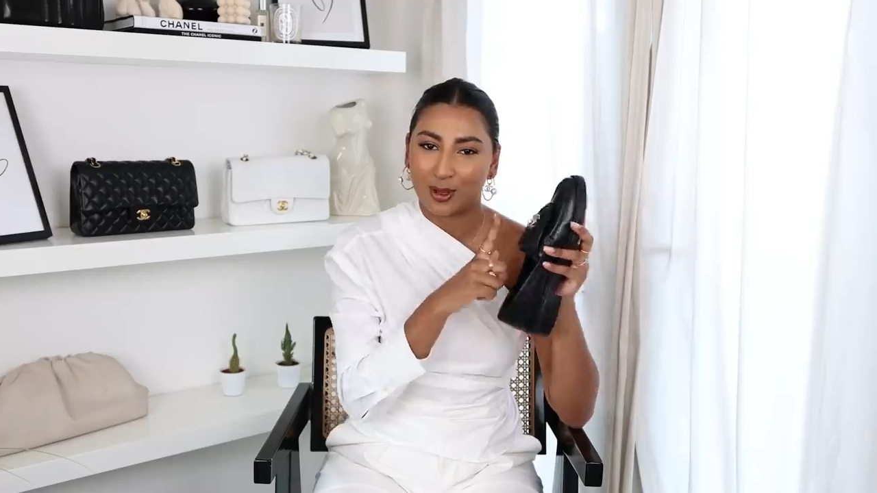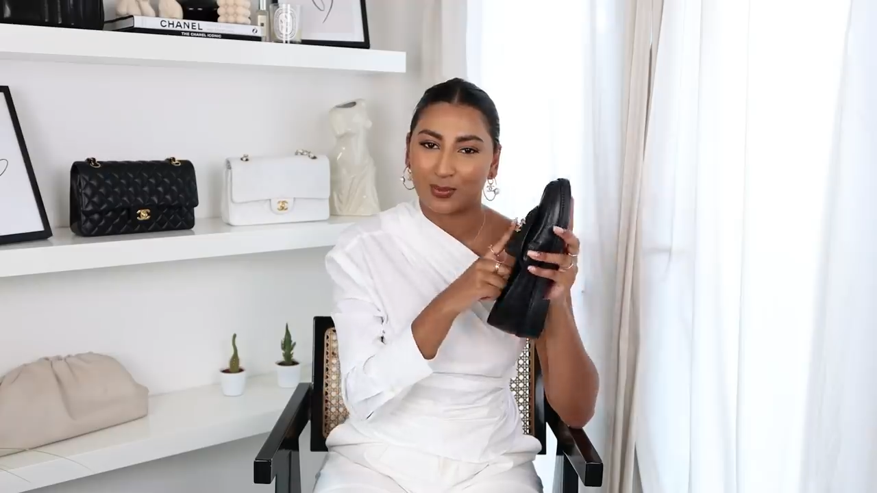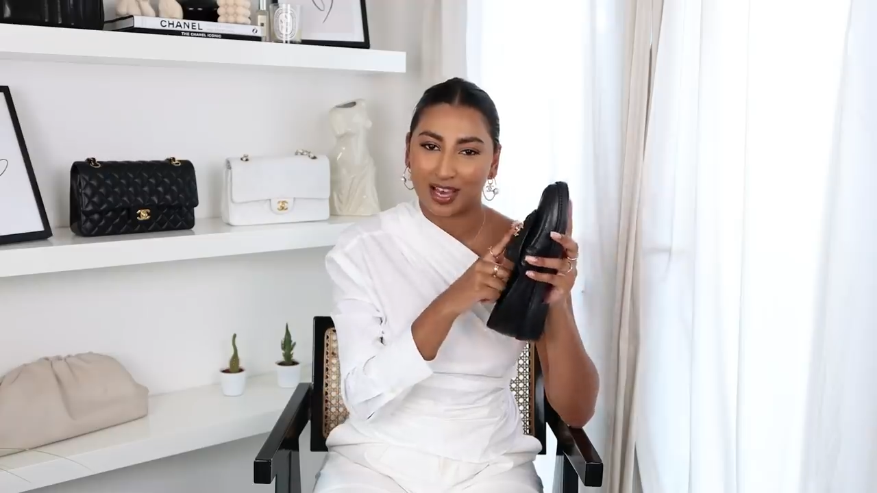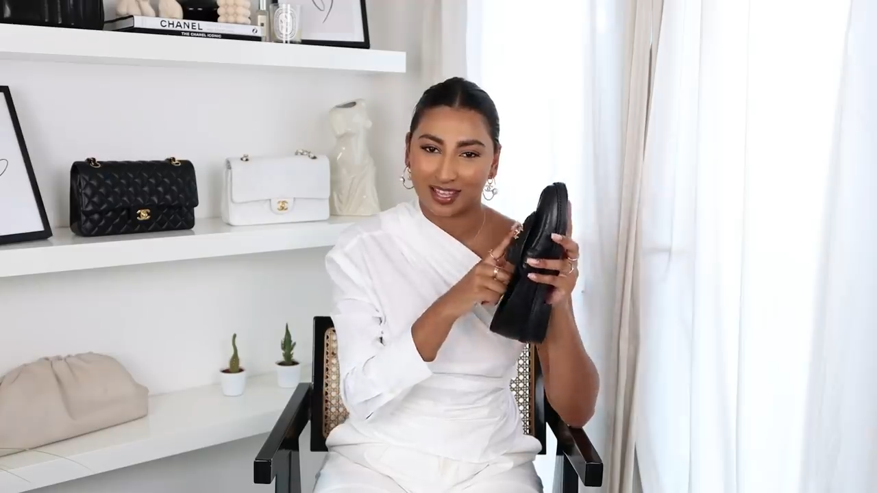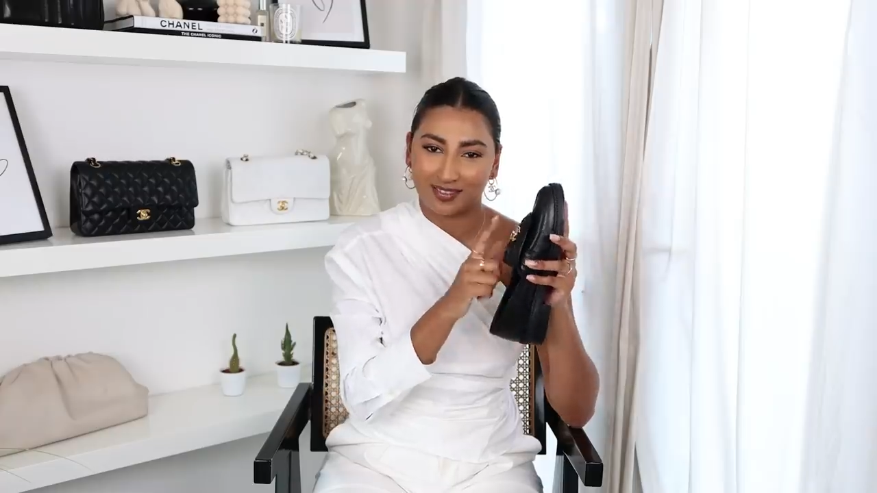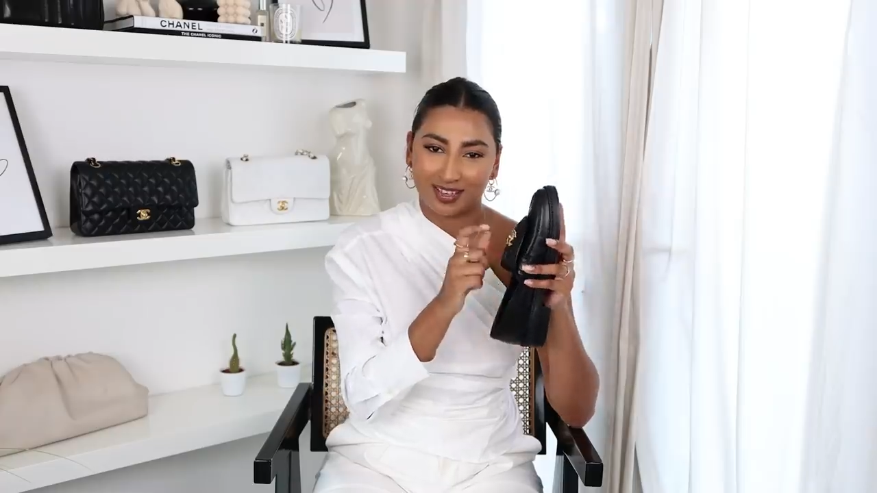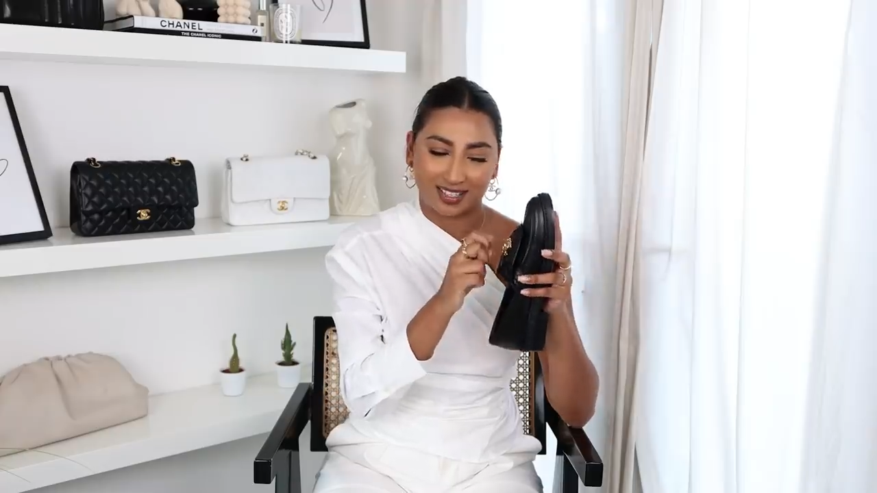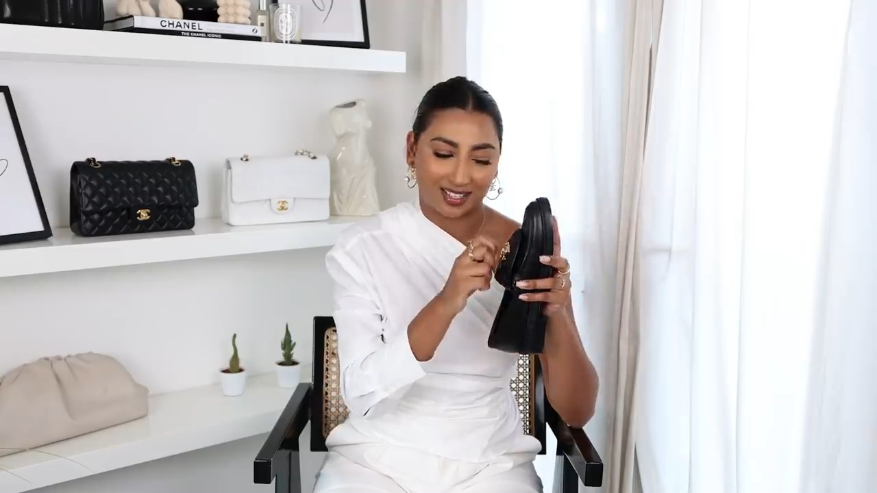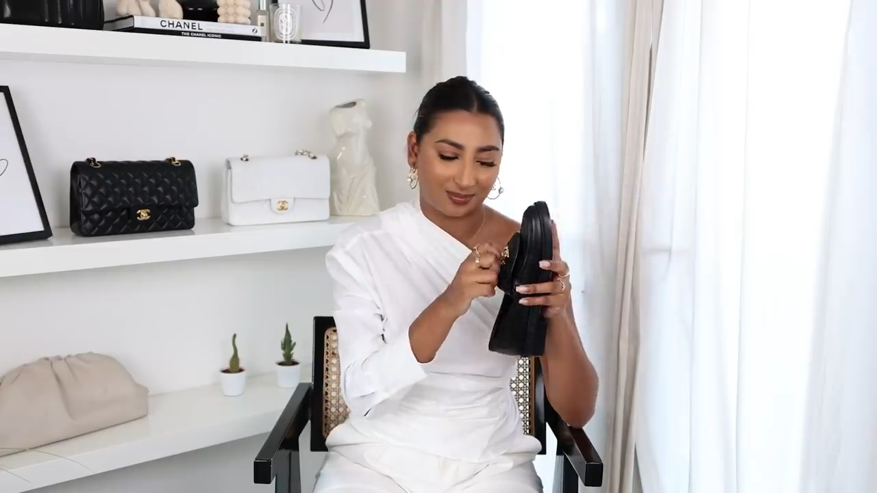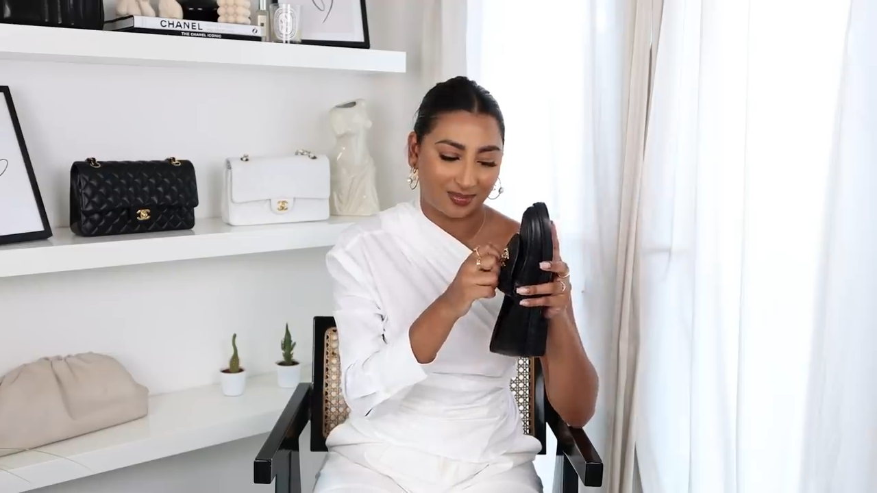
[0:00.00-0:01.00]
know why there
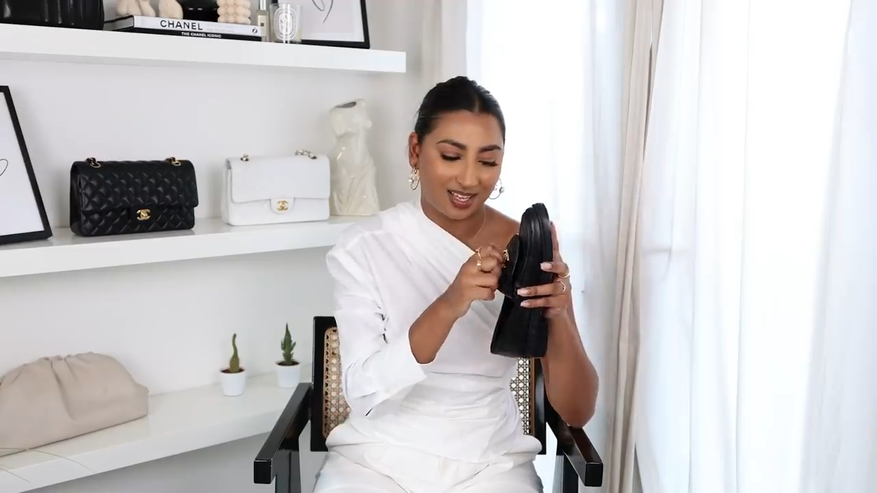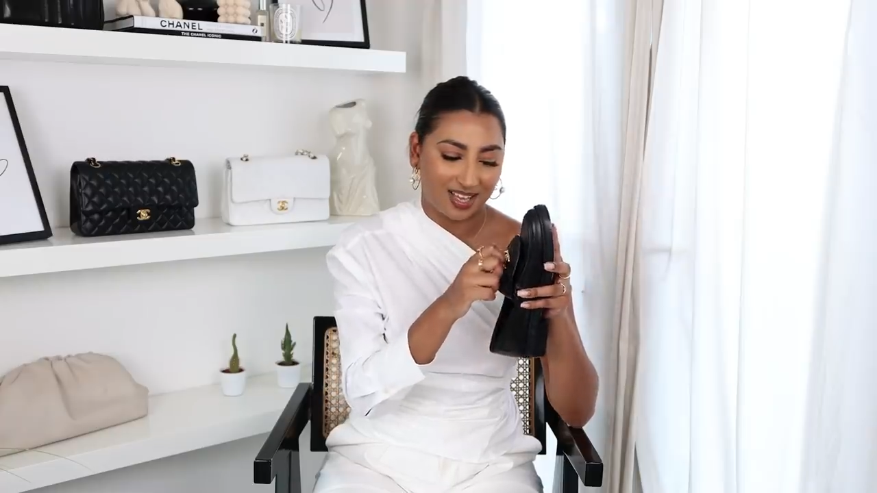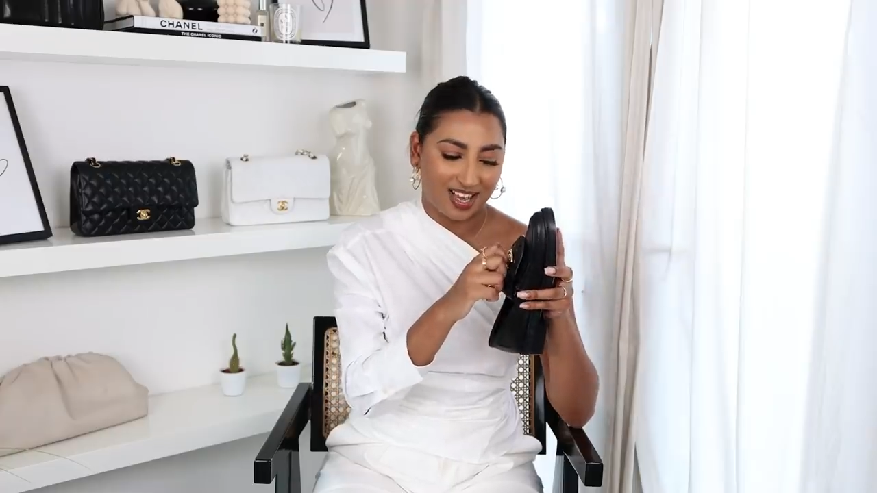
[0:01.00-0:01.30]
is um,